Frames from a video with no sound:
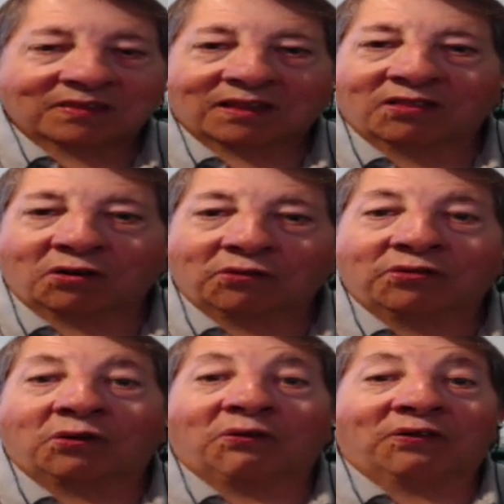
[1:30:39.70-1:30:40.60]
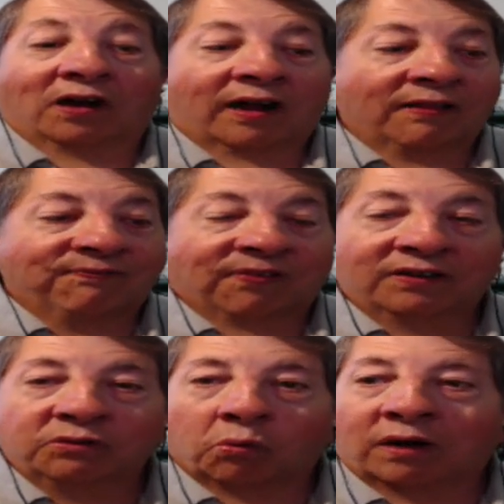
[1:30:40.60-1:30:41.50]
they're a lot of
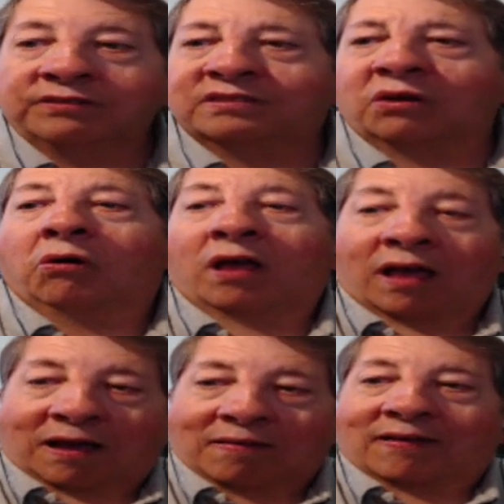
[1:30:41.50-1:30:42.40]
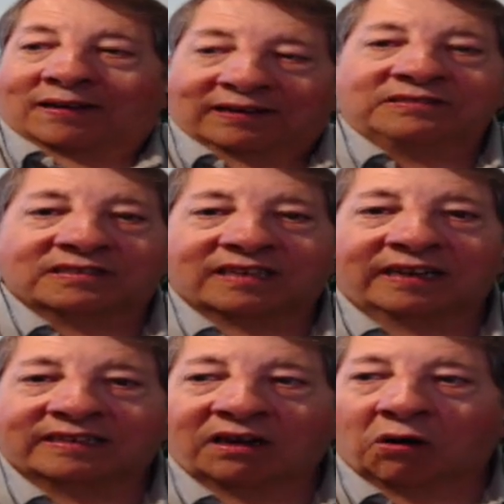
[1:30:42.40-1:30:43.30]
fun to watch. So let's
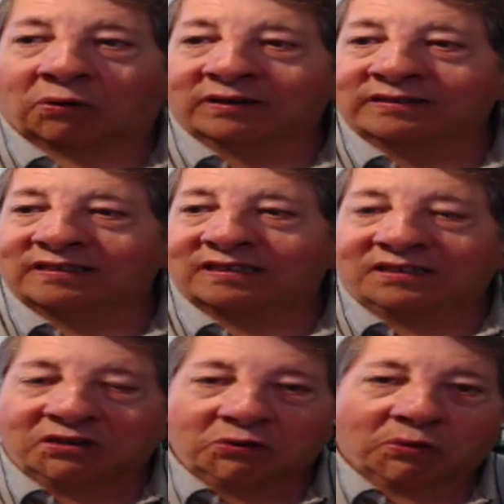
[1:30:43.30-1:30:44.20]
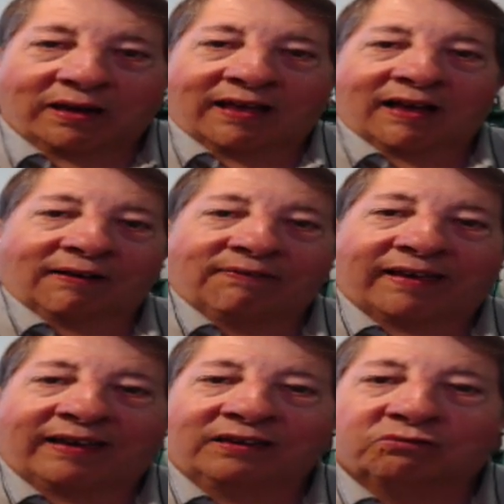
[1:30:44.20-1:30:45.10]
get going. You have
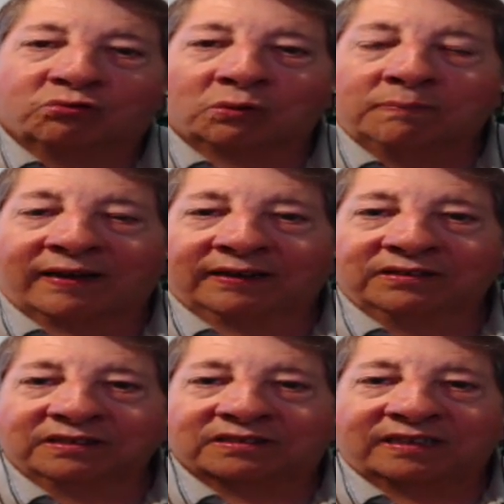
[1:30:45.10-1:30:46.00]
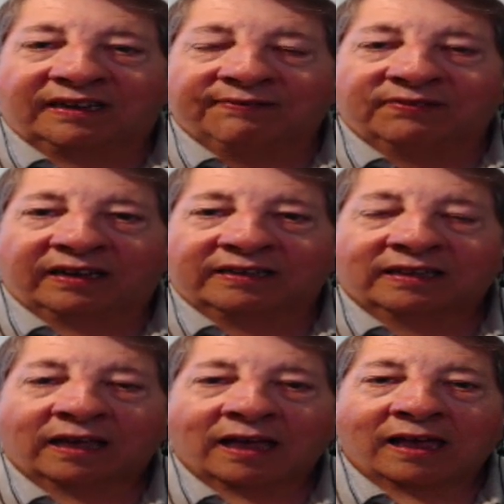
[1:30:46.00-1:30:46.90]
a tremendous
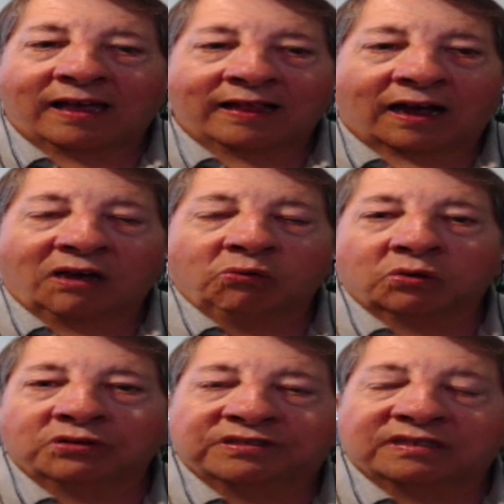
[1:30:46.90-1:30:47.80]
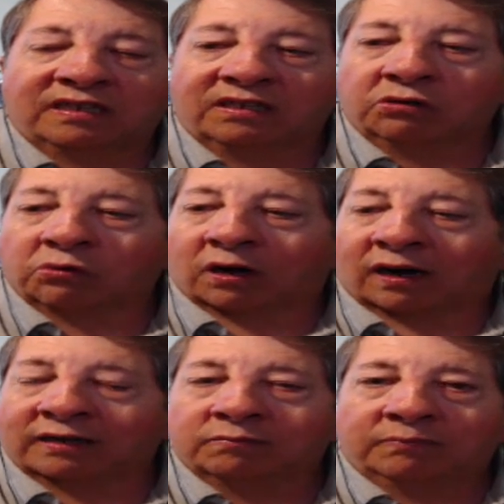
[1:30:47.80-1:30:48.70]
evening, and I will see you
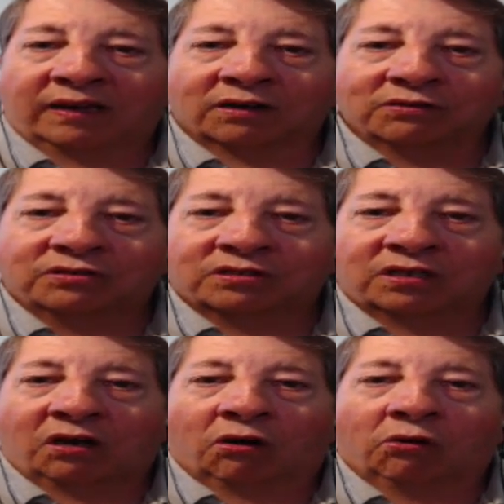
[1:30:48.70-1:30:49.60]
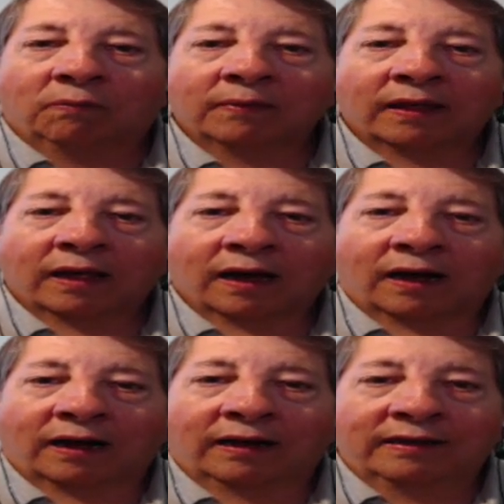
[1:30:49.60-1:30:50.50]
on Mel's show.
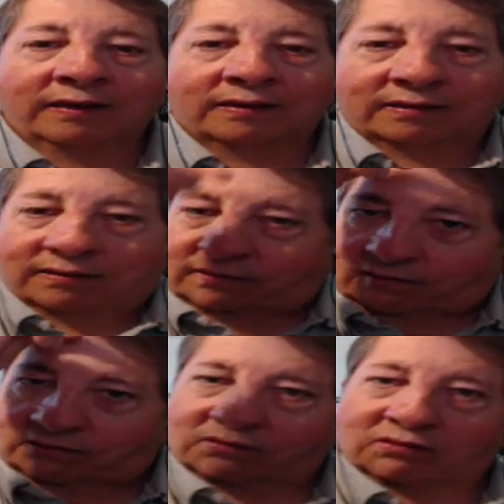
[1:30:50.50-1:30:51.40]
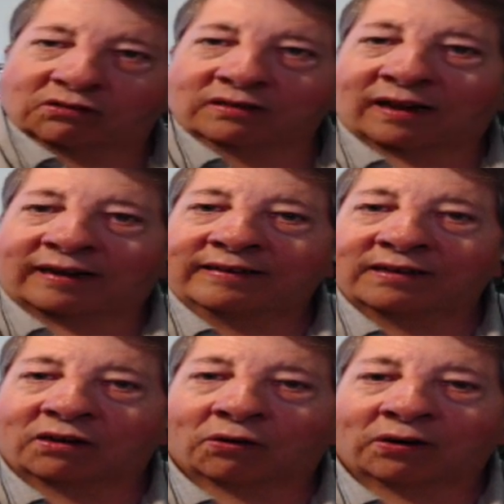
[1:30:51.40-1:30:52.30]
Good night,
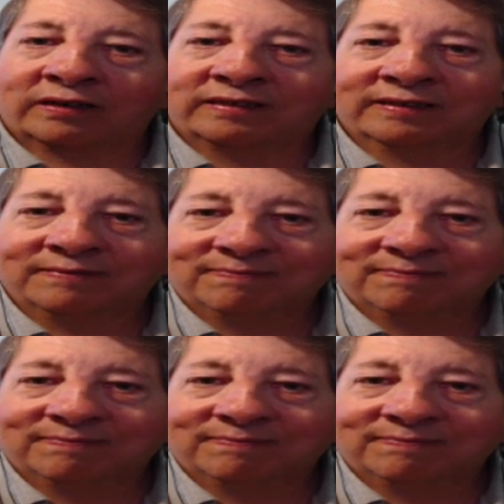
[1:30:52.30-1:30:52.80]
Lloyd.